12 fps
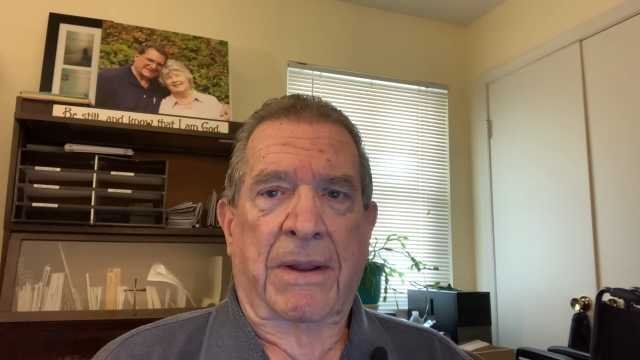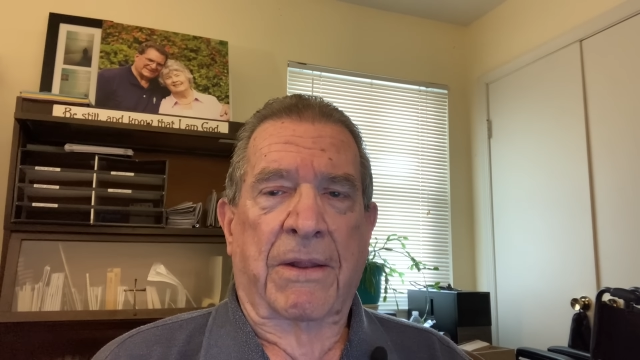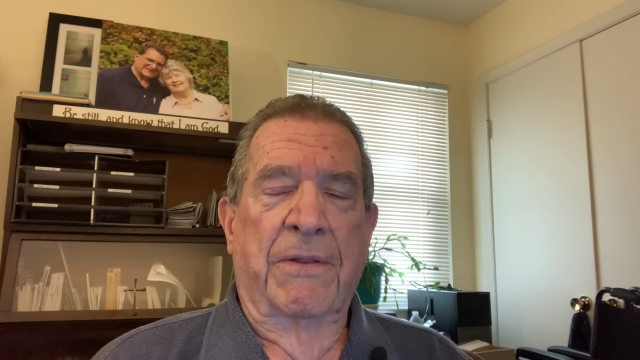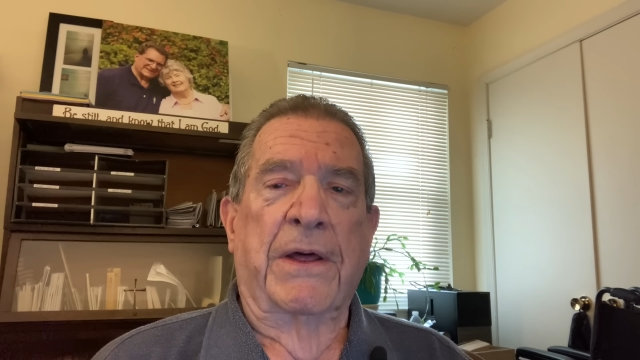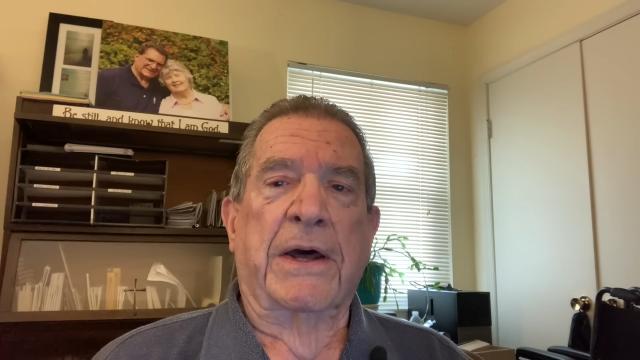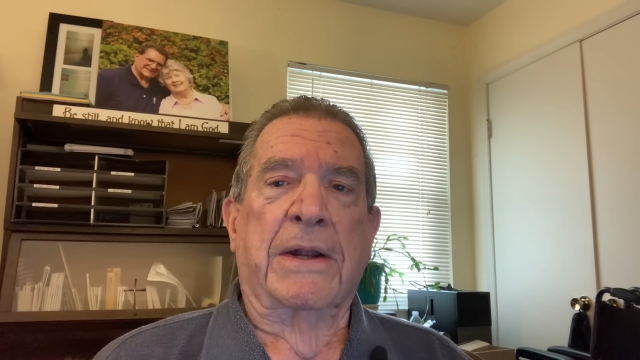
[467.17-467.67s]

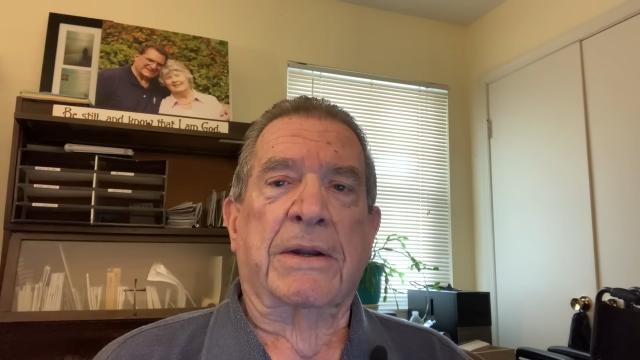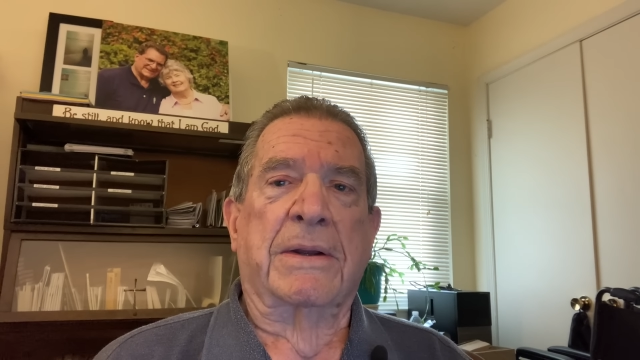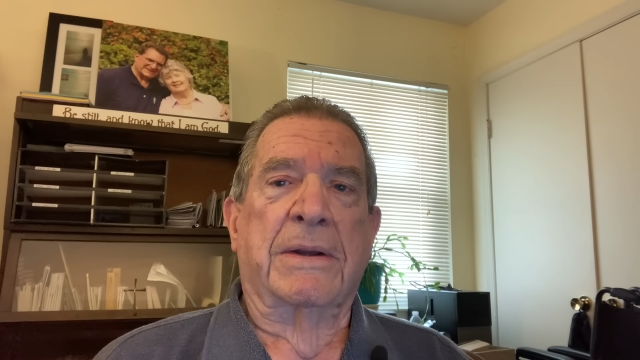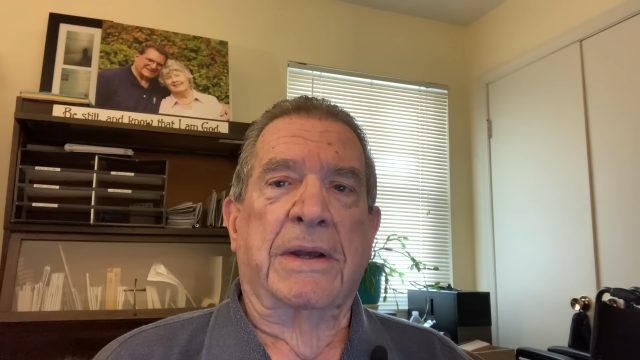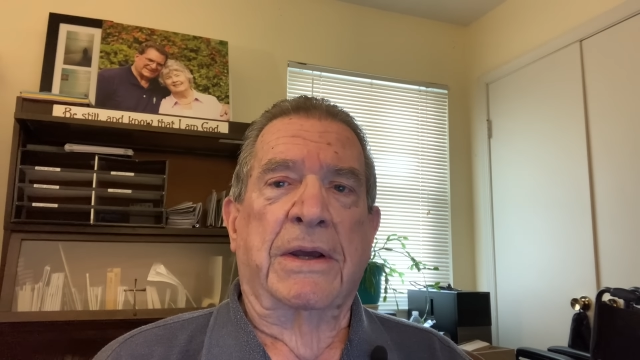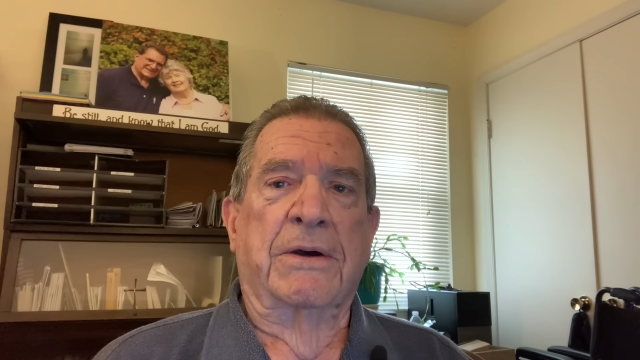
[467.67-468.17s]
That
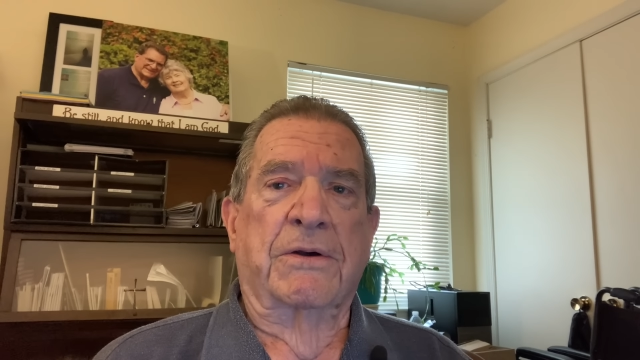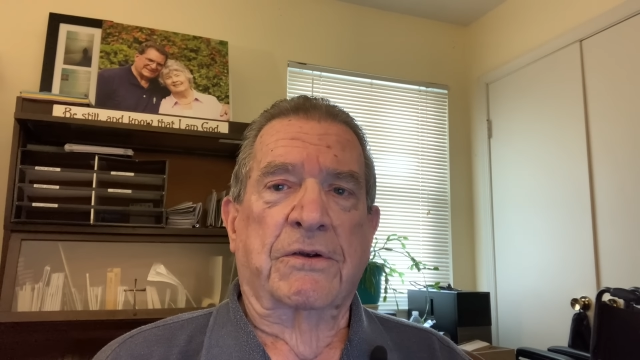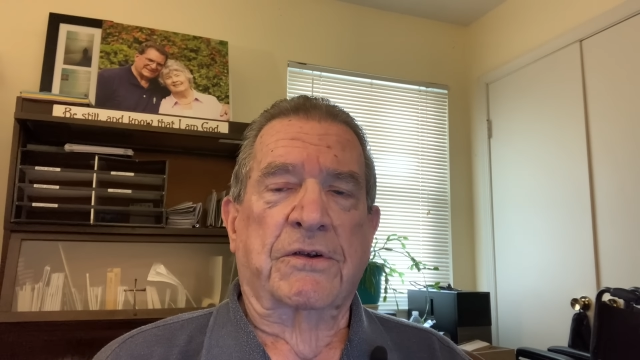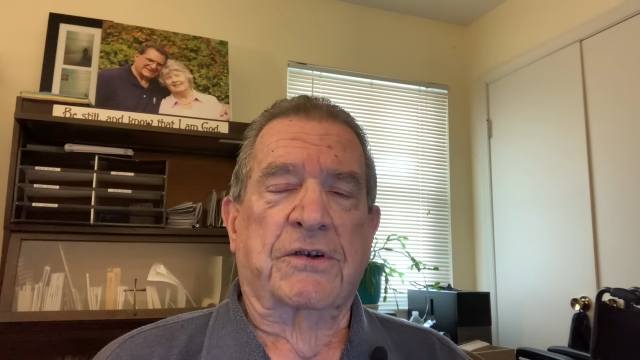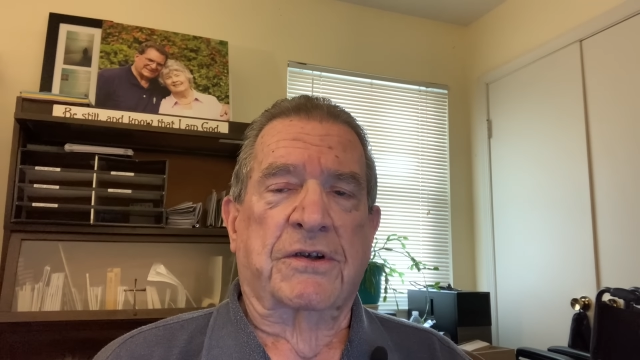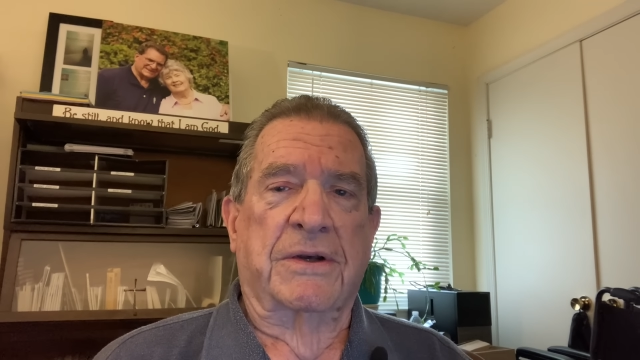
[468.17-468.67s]

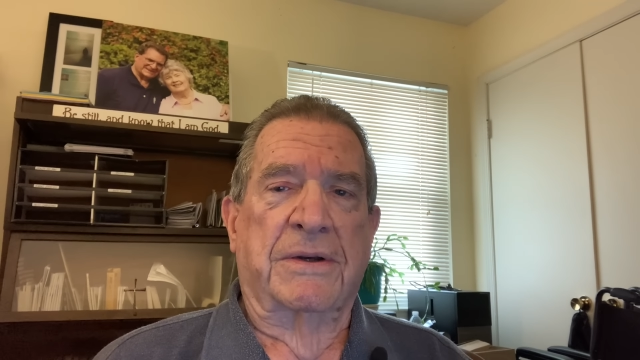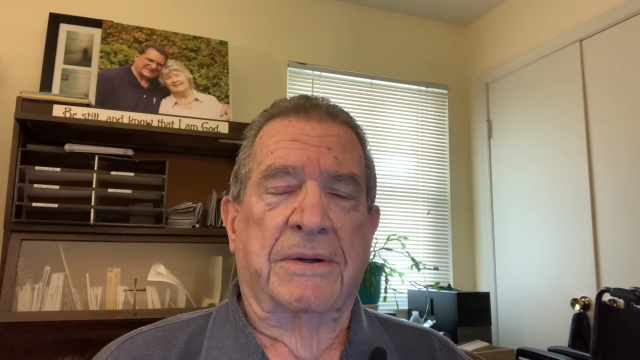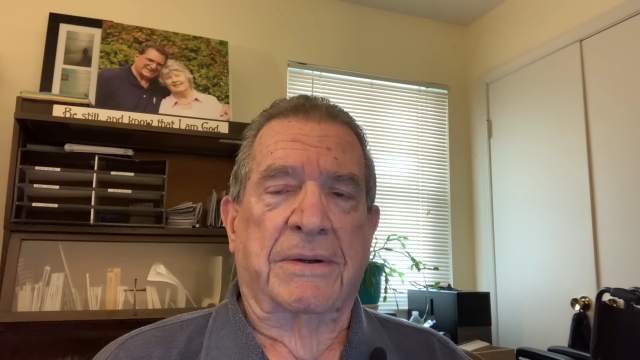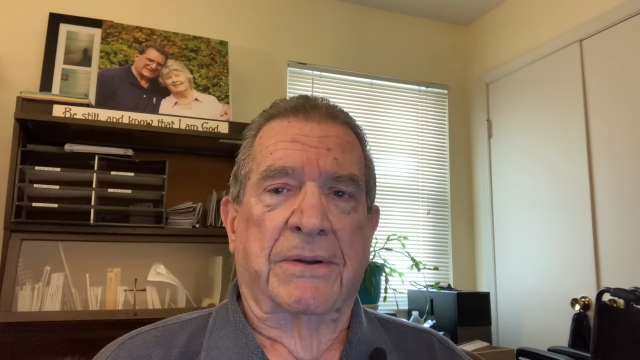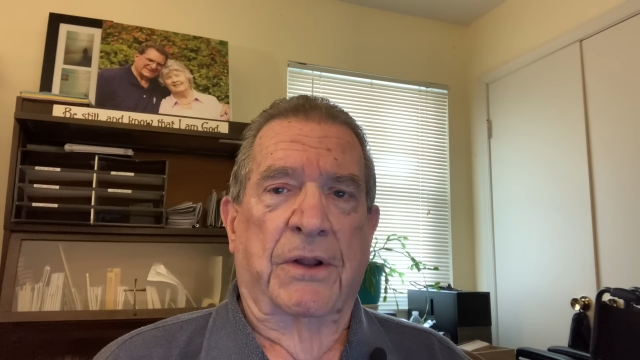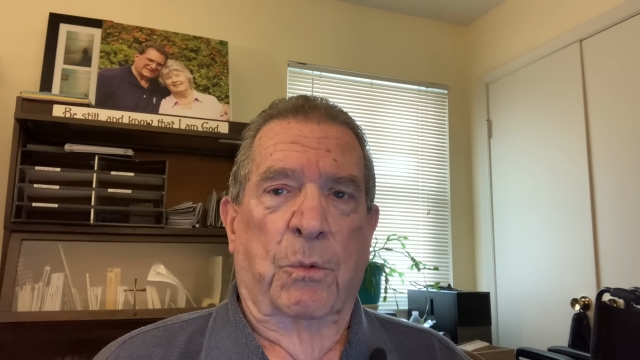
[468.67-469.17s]
is
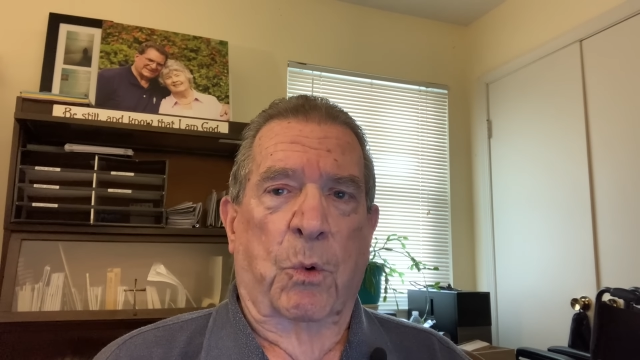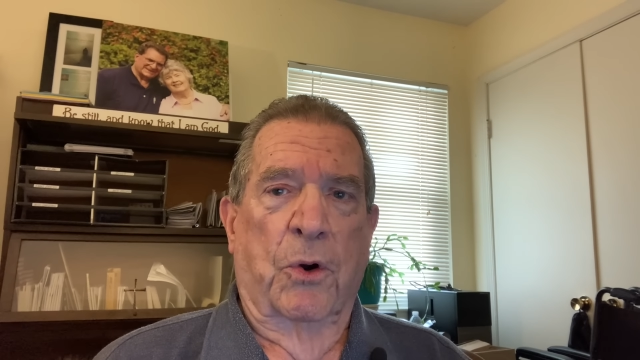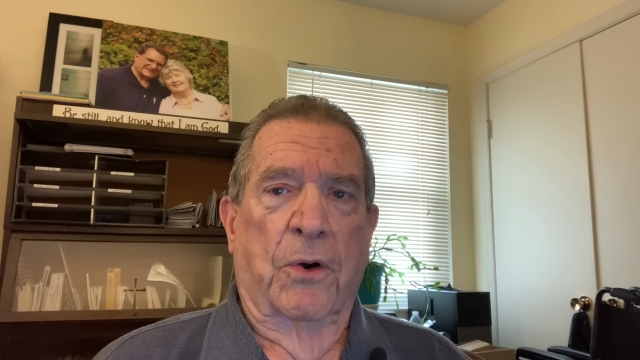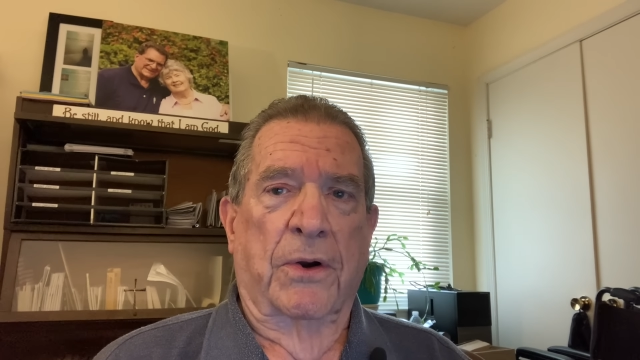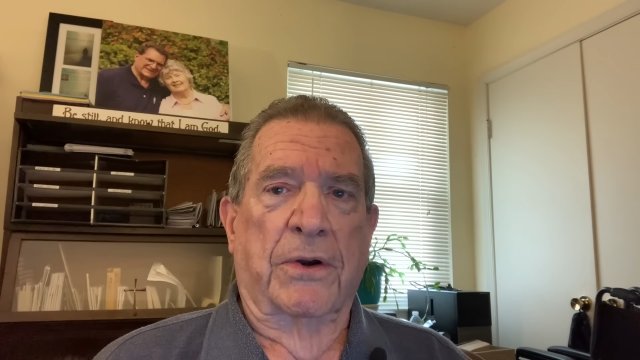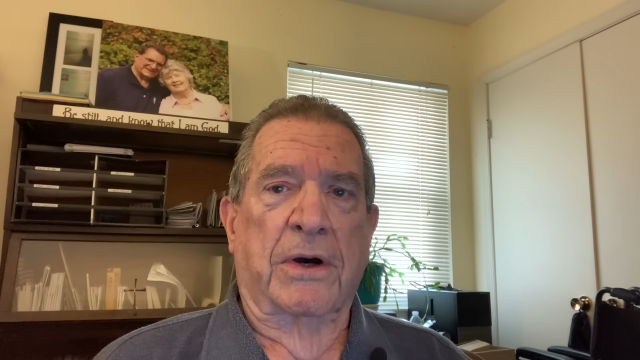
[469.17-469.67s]
the
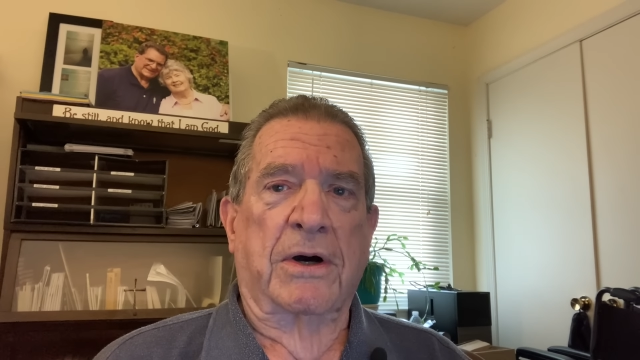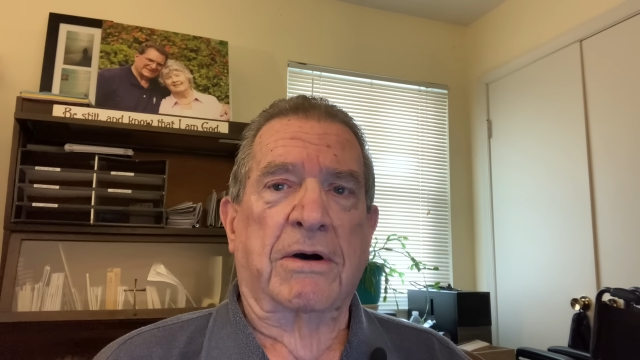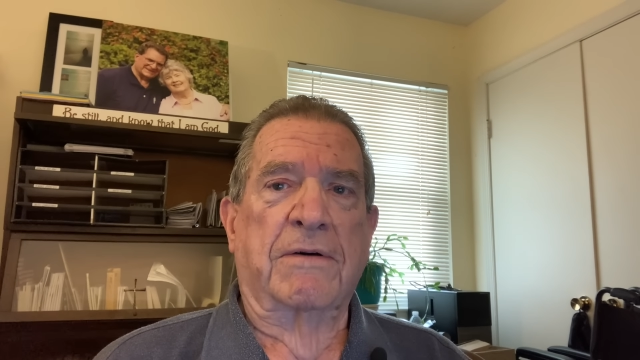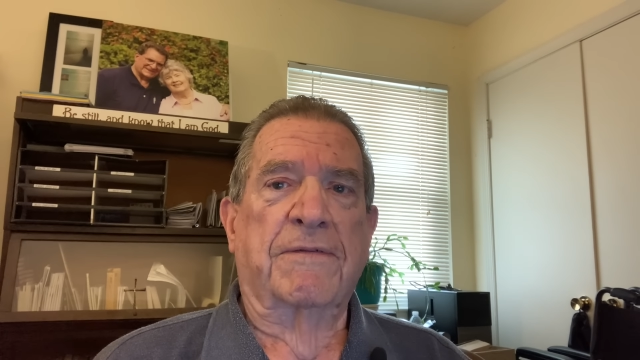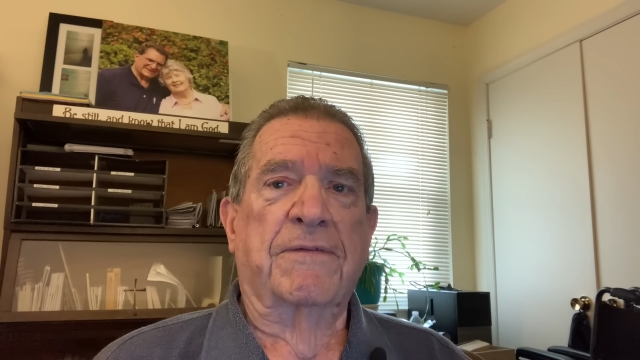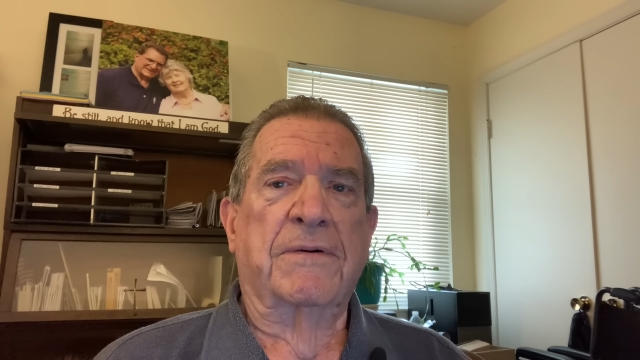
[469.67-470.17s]
word
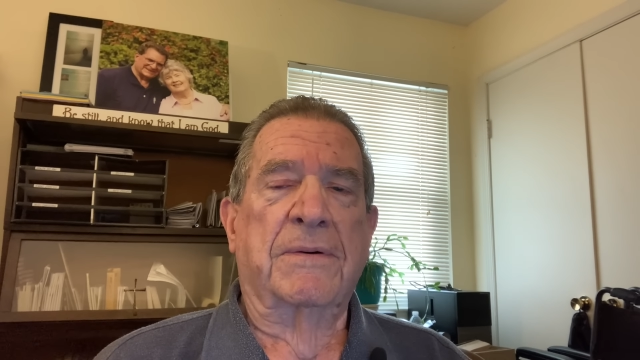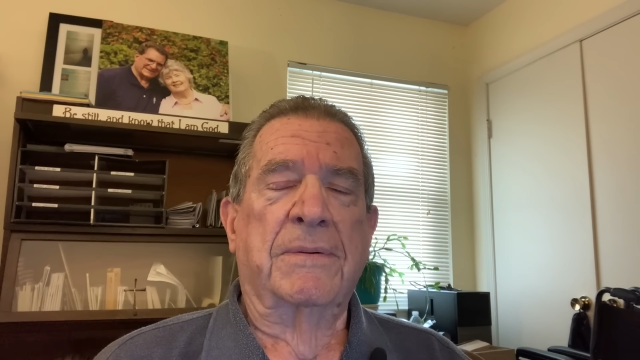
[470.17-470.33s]
of